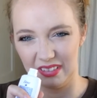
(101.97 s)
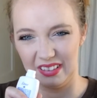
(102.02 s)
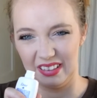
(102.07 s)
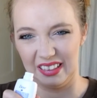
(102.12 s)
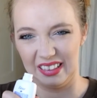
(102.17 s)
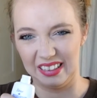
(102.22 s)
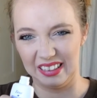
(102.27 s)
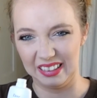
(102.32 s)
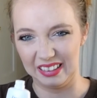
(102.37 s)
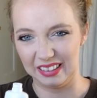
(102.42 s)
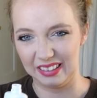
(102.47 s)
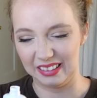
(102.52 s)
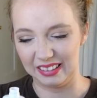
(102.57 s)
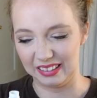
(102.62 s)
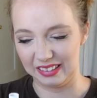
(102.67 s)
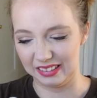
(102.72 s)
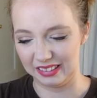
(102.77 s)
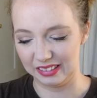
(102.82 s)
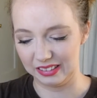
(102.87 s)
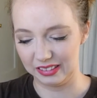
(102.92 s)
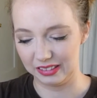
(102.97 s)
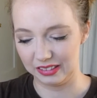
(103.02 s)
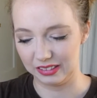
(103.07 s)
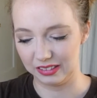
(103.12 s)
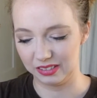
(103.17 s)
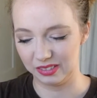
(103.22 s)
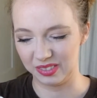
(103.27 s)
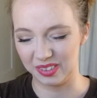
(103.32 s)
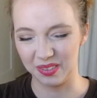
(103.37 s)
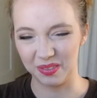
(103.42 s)
yeah,
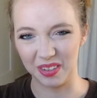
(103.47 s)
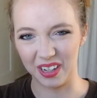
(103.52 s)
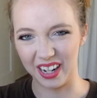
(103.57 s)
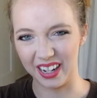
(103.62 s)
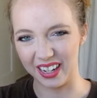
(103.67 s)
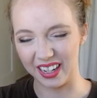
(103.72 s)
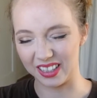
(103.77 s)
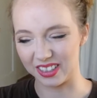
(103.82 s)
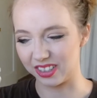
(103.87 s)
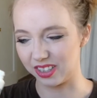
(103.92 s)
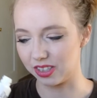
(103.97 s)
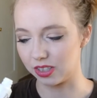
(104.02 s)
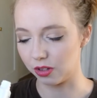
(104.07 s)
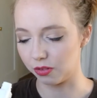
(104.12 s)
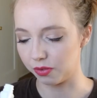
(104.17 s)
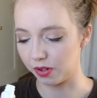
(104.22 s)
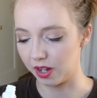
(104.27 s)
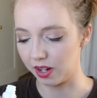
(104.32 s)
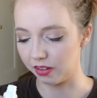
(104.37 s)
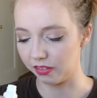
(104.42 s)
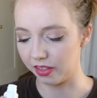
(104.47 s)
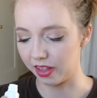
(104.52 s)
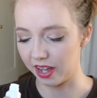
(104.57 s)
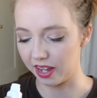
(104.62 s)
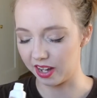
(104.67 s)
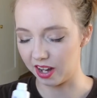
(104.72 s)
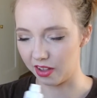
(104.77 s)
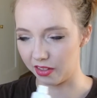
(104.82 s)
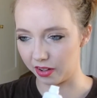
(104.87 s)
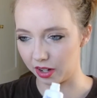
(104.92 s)
I'm not actually so fond of that
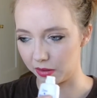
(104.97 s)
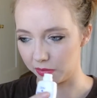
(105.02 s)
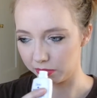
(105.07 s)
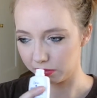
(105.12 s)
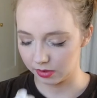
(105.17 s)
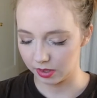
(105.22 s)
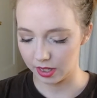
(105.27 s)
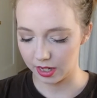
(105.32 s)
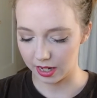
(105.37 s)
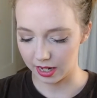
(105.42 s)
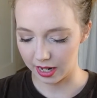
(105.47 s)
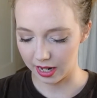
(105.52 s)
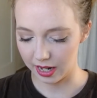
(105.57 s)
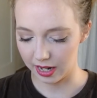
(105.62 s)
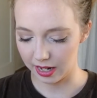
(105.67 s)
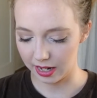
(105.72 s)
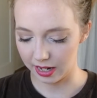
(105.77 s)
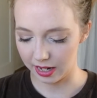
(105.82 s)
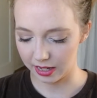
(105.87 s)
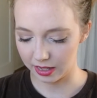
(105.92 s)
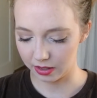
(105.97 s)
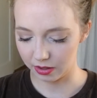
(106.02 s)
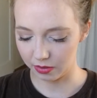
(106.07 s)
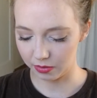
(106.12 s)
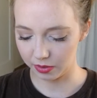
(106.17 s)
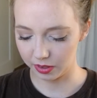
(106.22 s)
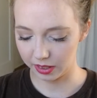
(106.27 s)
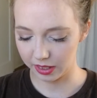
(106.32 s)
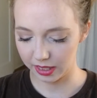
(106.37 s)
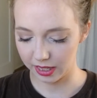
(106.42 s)
now that I'm, I
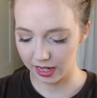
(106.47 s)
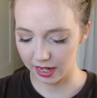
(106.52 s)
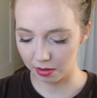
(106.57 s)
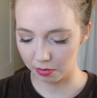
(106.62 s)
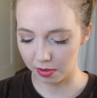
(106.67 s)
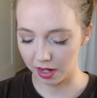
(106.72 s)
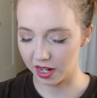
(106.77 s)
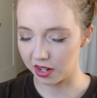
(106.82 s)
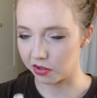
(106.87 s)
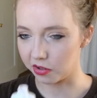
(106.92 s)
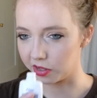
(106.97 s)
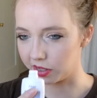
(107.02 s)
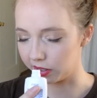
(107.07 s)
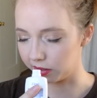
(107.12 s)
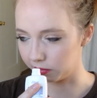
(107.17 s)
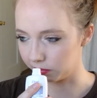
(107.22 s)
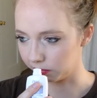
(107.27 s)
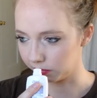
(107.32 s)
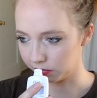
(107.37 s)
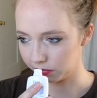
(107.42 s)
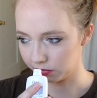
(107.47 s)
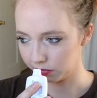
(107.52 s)
don't really get Mandarin.